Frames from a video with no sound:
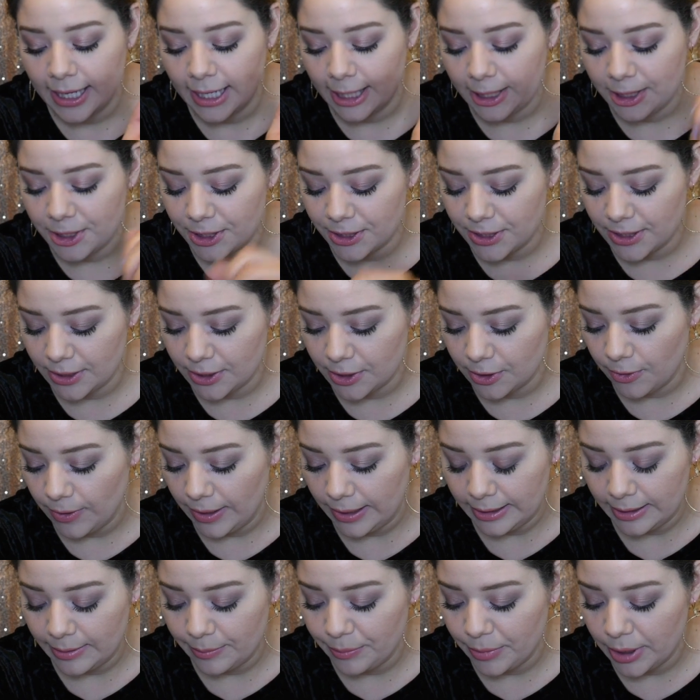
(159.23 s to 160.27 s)
it's just such a
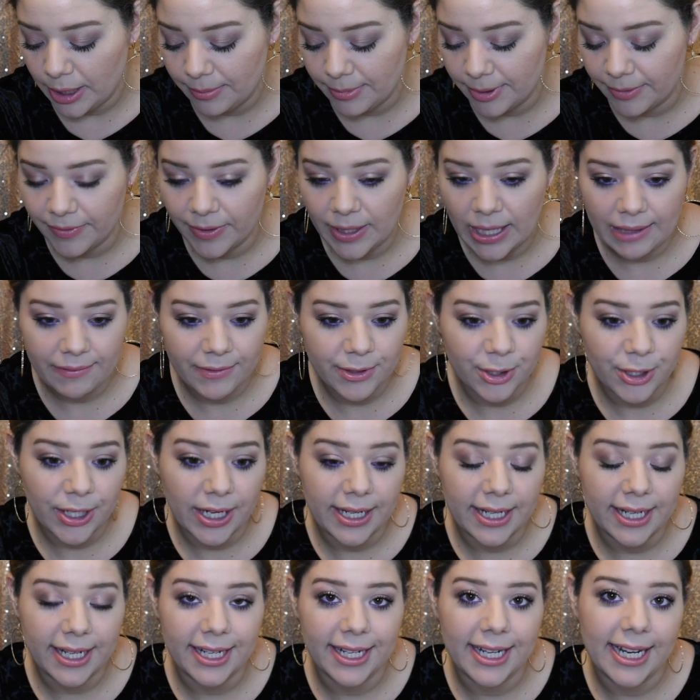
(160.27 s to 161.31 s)
great lip balm. If you haven't
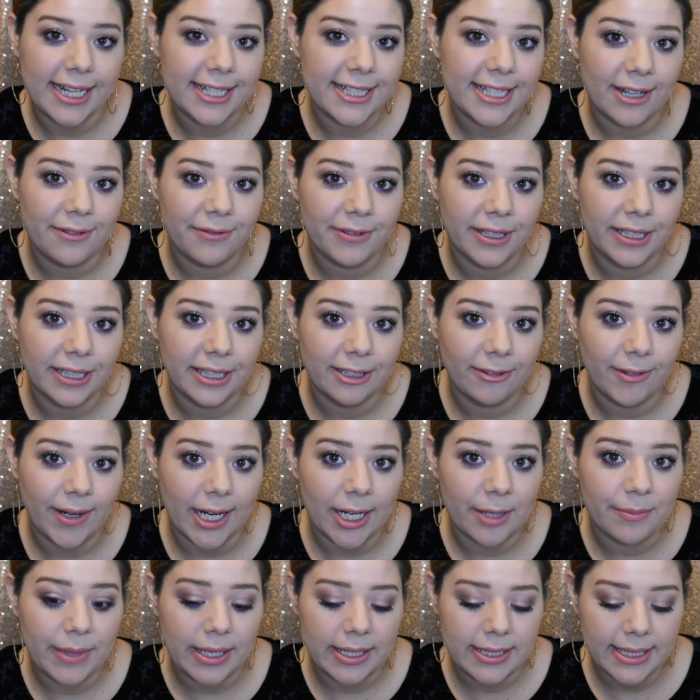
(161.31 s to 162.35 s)
tried it, I definitely
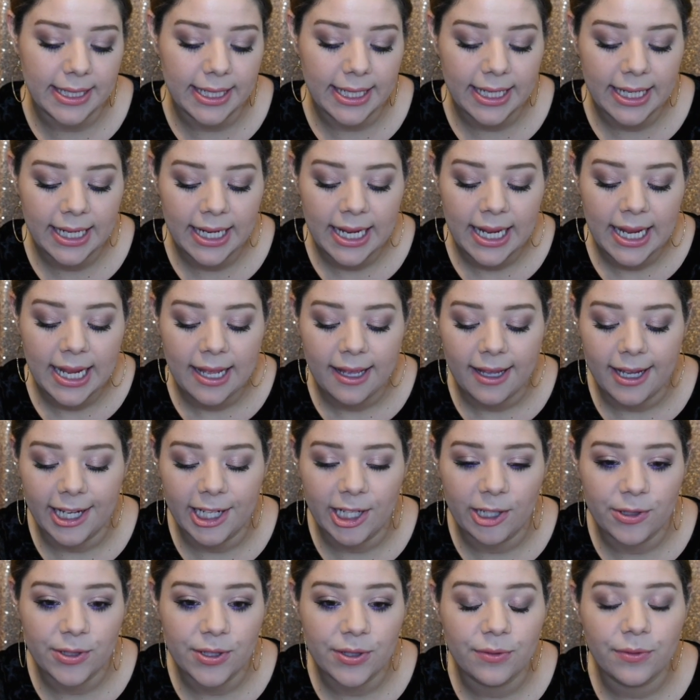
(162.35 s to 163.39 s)
recommend it. I
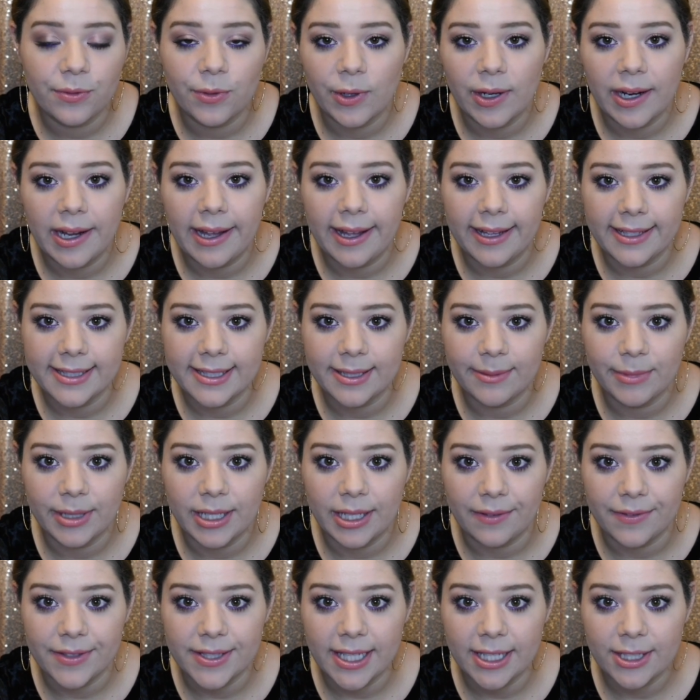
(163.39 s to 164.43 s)
know Sephora has some
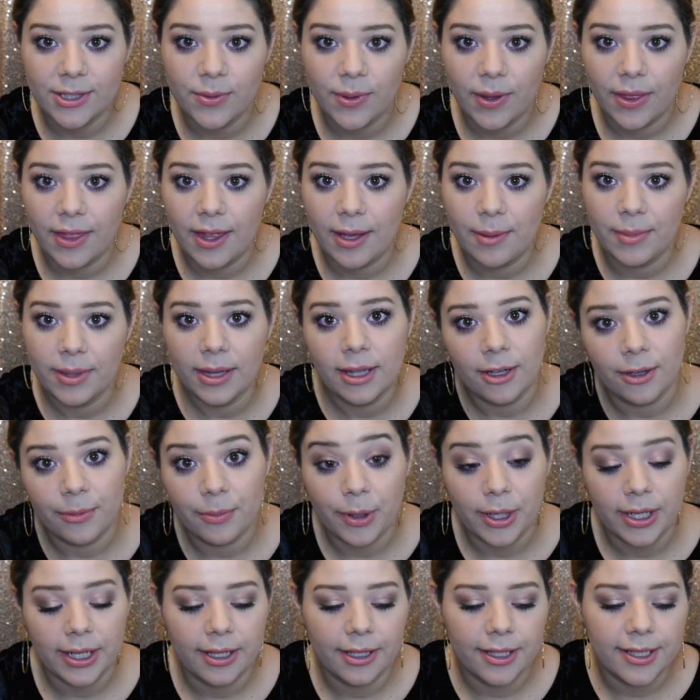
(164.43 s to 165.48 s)
gift sets with them and they're a
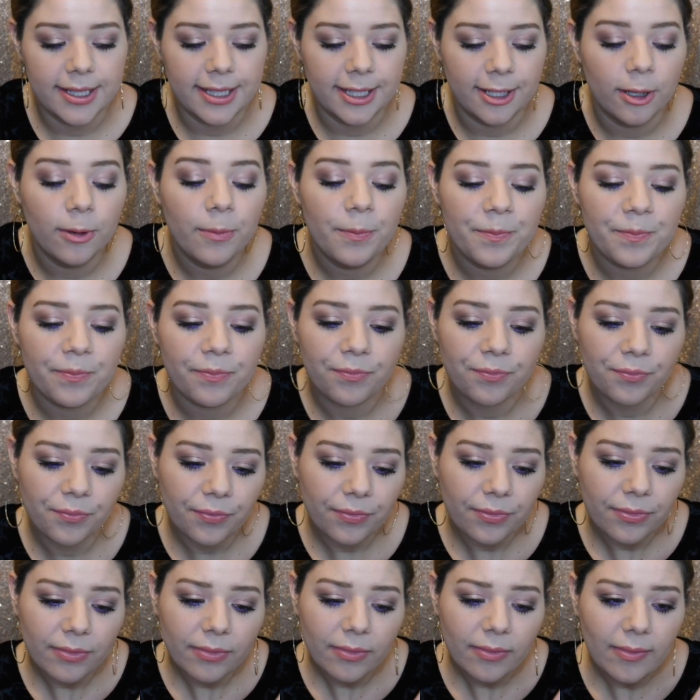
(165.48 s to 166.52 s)
pretty good deal.
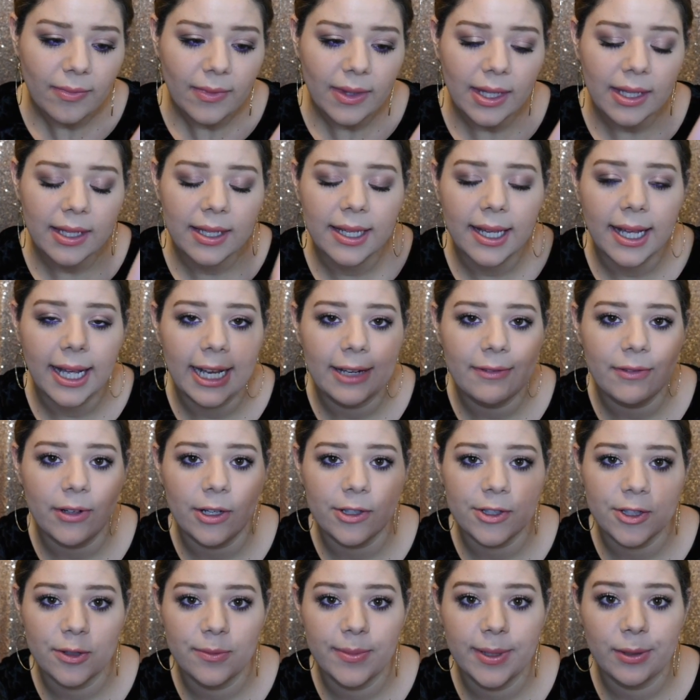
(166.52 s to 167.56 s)
I've
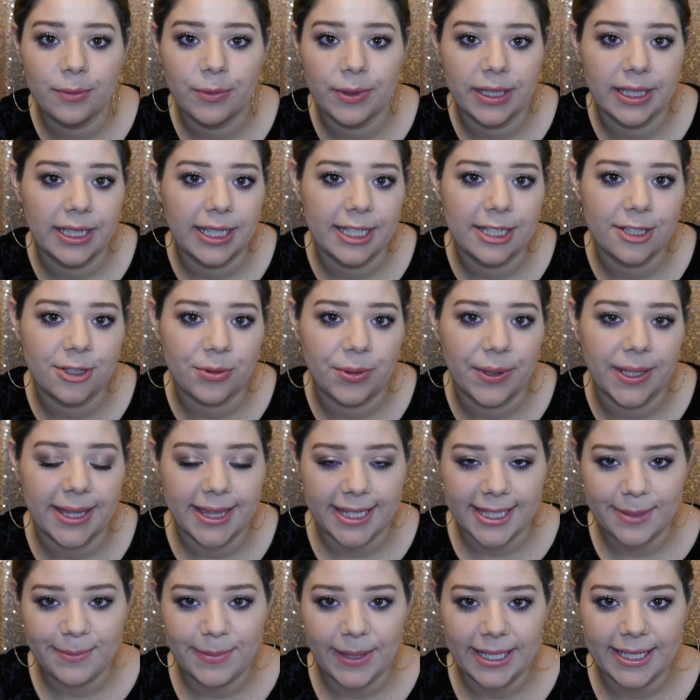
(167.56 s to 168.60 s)
also been really enjoying
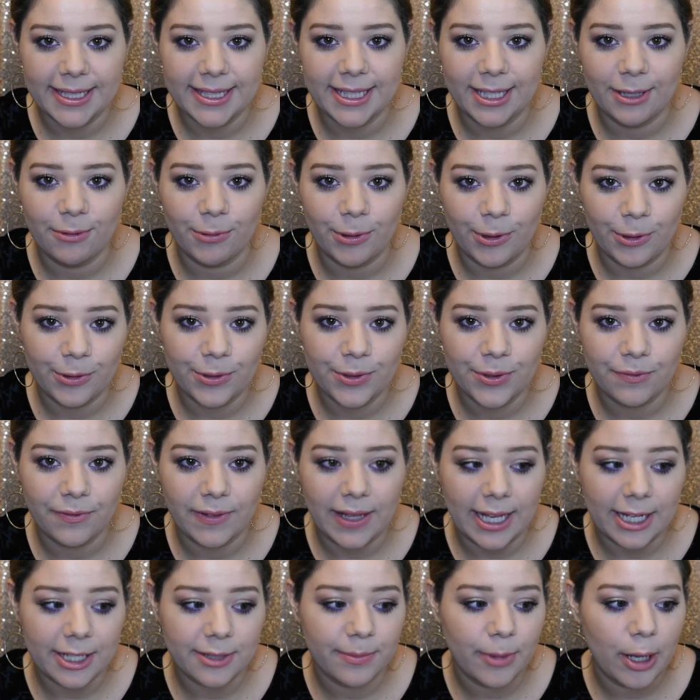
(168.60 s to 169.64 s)
this Pixi Rose
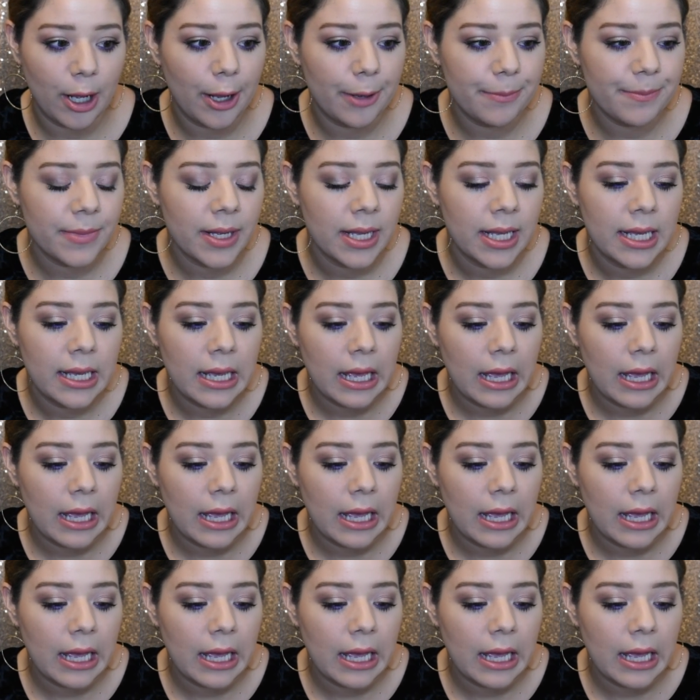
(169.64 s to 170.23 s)
Flash Balm.